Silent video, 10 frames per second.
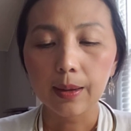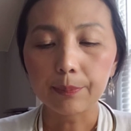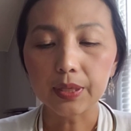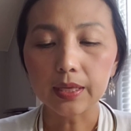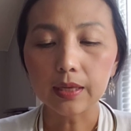
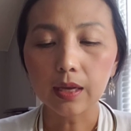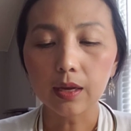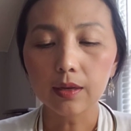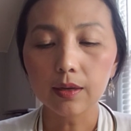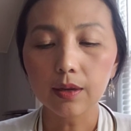be
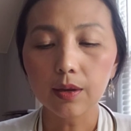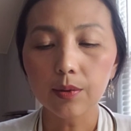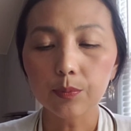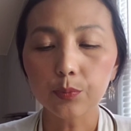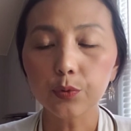
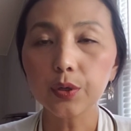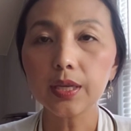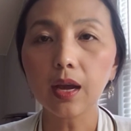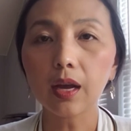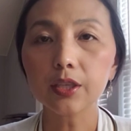
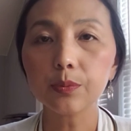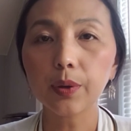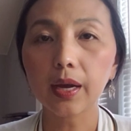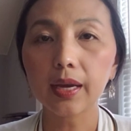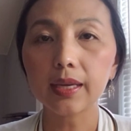
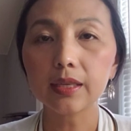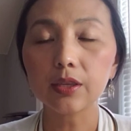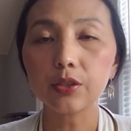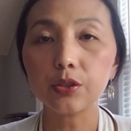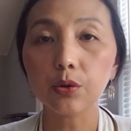preoccupying
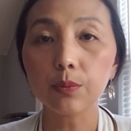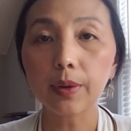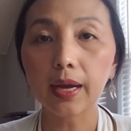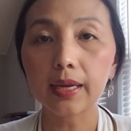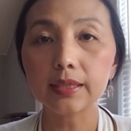your
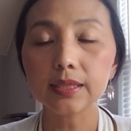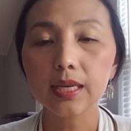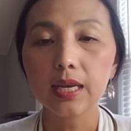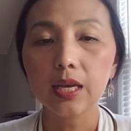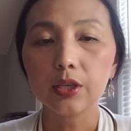mind.
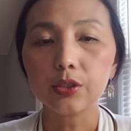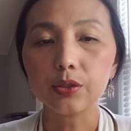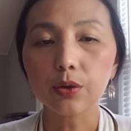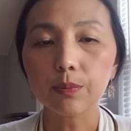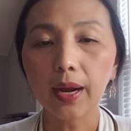
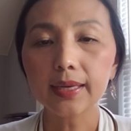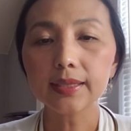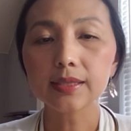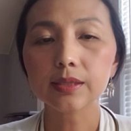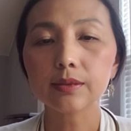Your mind
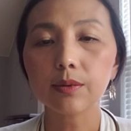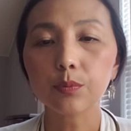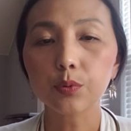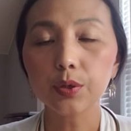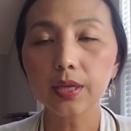is
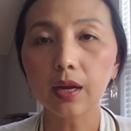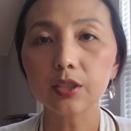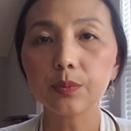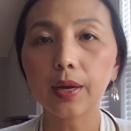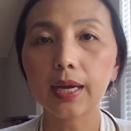
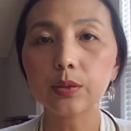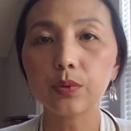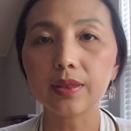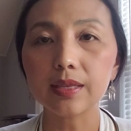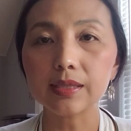preoccupied
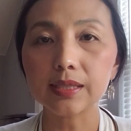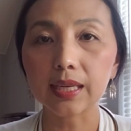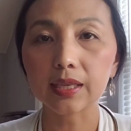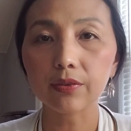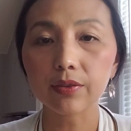with these
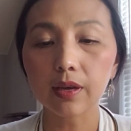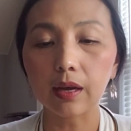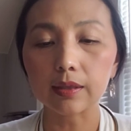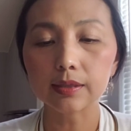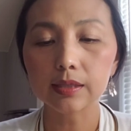negative
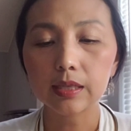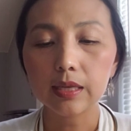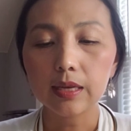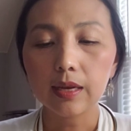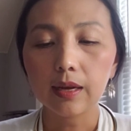thoughts
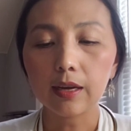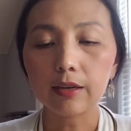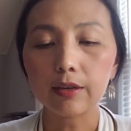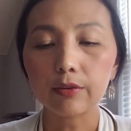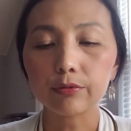
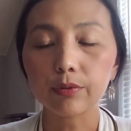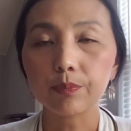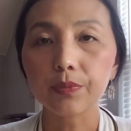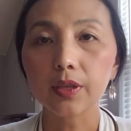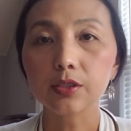of
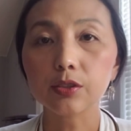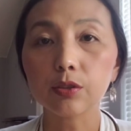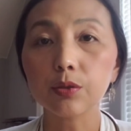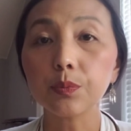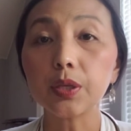
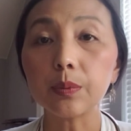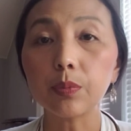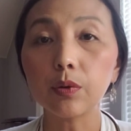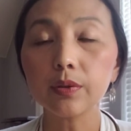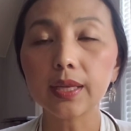certain
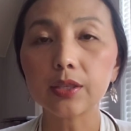people that